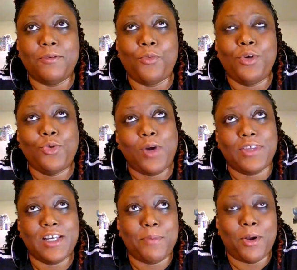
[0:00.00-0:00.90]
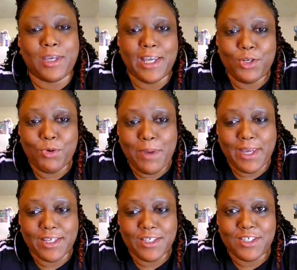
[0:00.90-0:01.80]
what do I think about candle
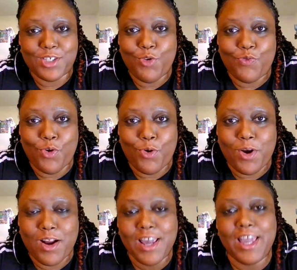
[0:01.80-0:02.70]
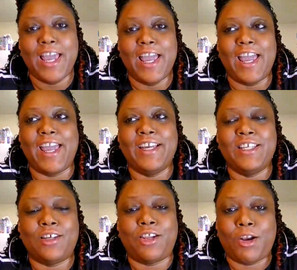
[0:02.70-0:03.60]
making so far? It
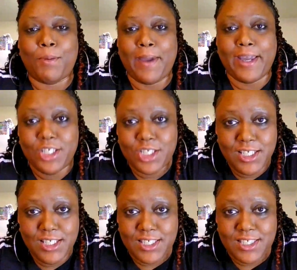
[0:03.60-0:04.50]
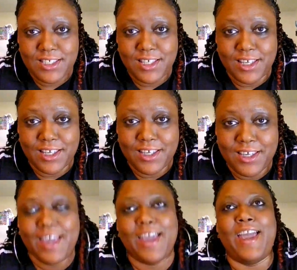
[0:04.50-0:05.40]
is a lot of patience.
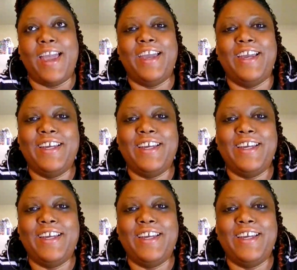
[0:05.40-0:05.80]
It